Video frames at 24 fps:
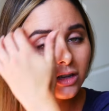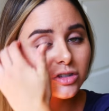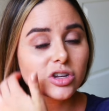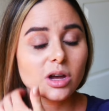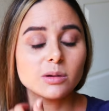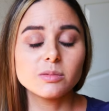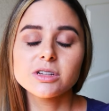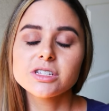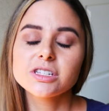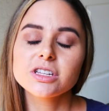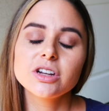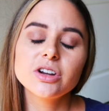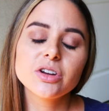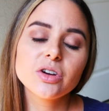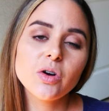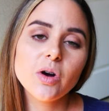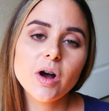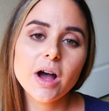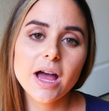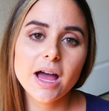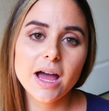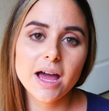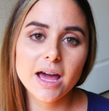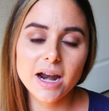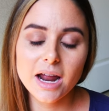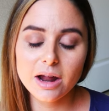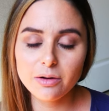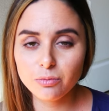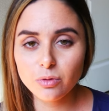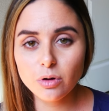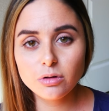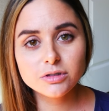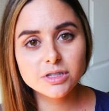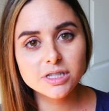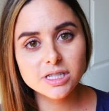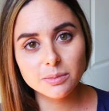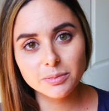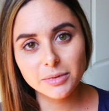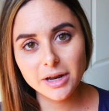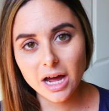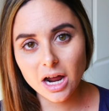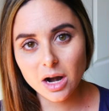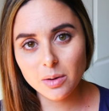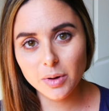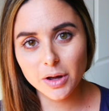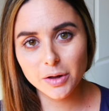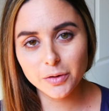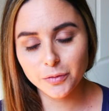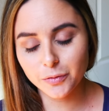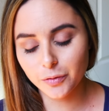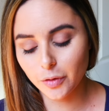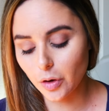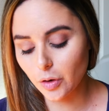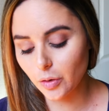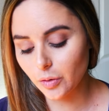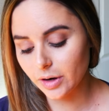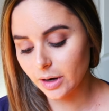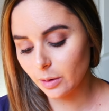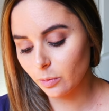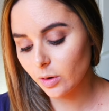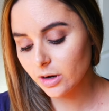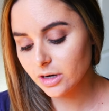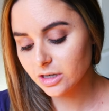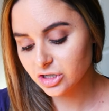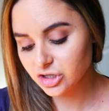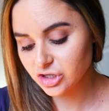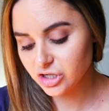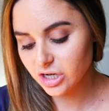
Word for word: so i'm just going to go ahead i wrote some down on my phone i want to